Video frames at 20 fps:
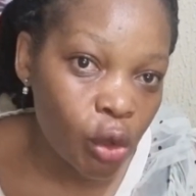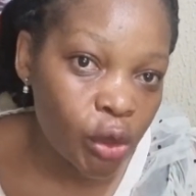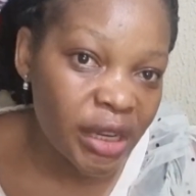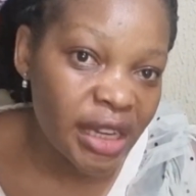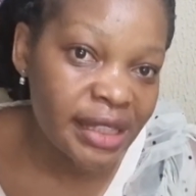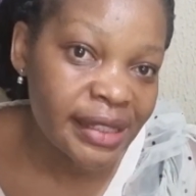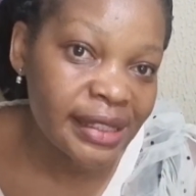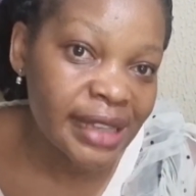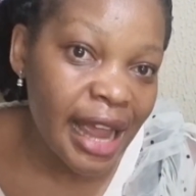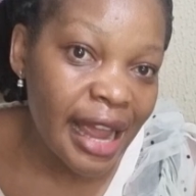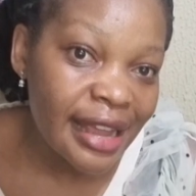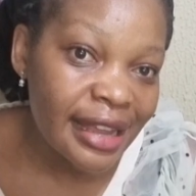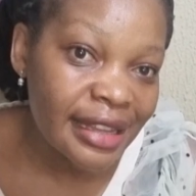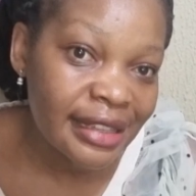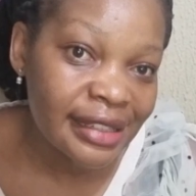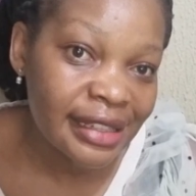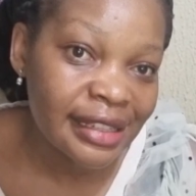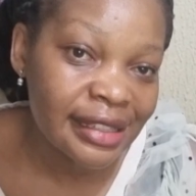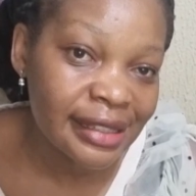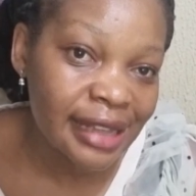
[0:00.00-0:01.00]
or they tie
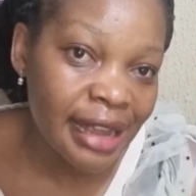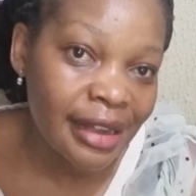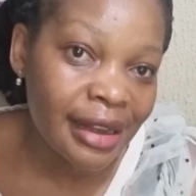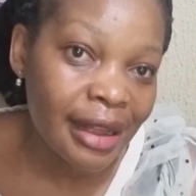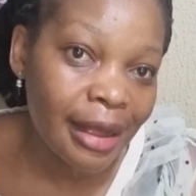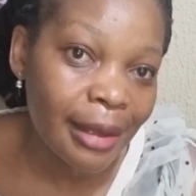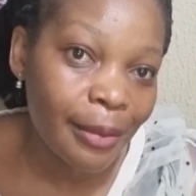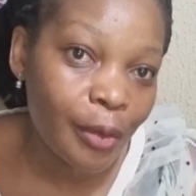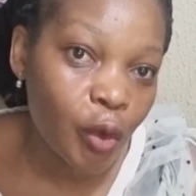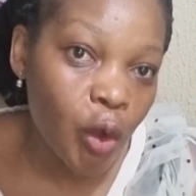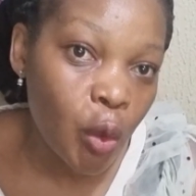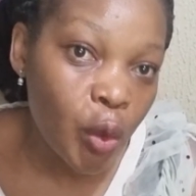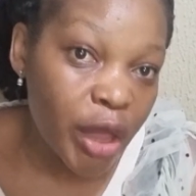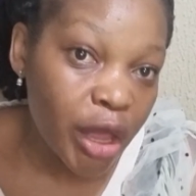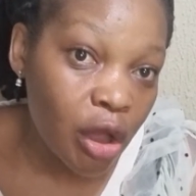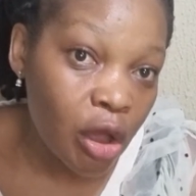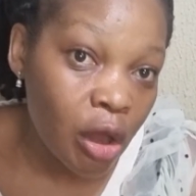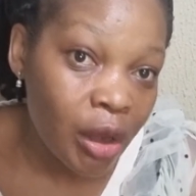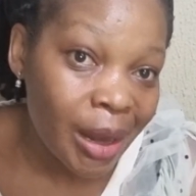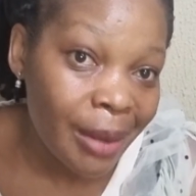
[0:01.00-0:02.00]
it inside what we
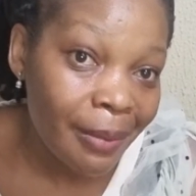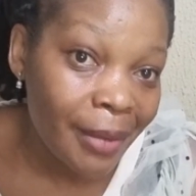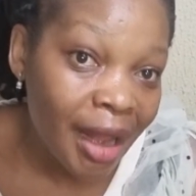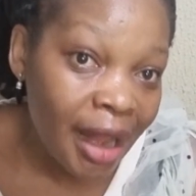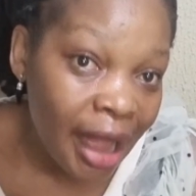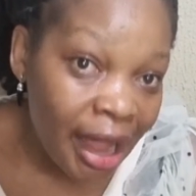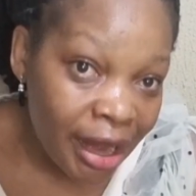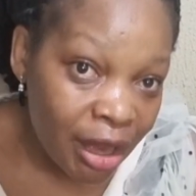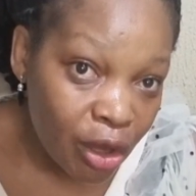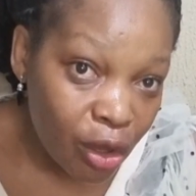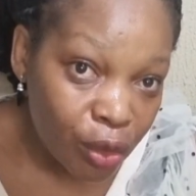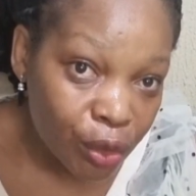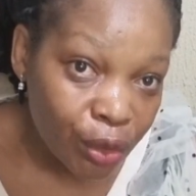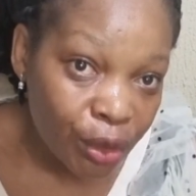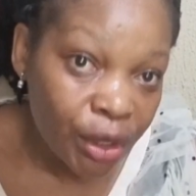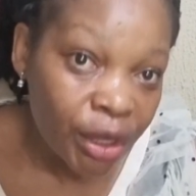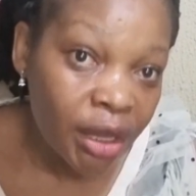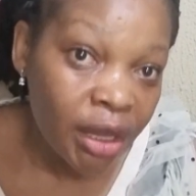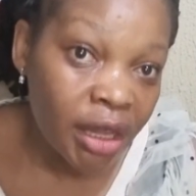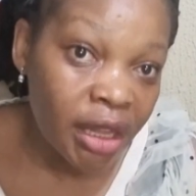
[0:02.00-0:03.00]
call nylon
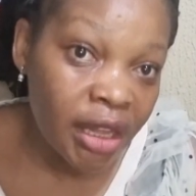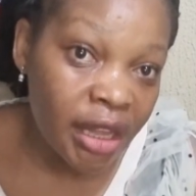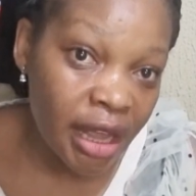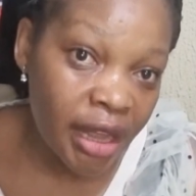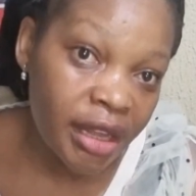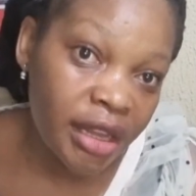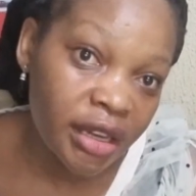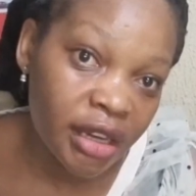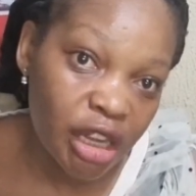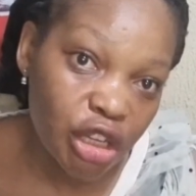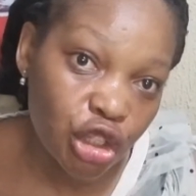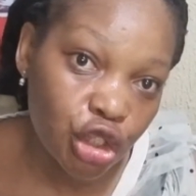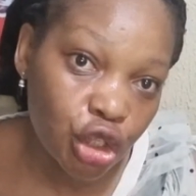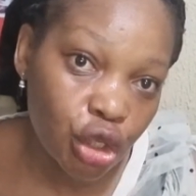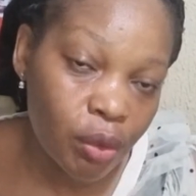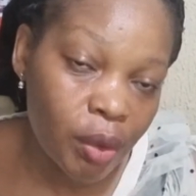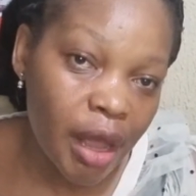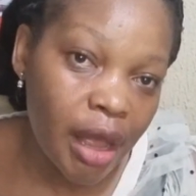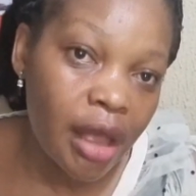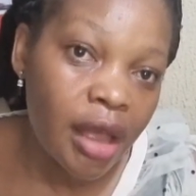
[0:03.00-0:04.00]
here in
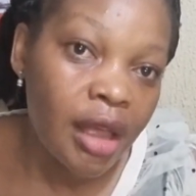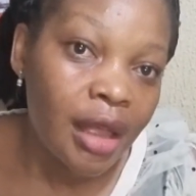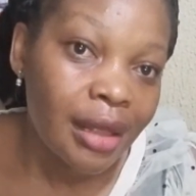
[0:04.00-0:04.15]
Nigeria.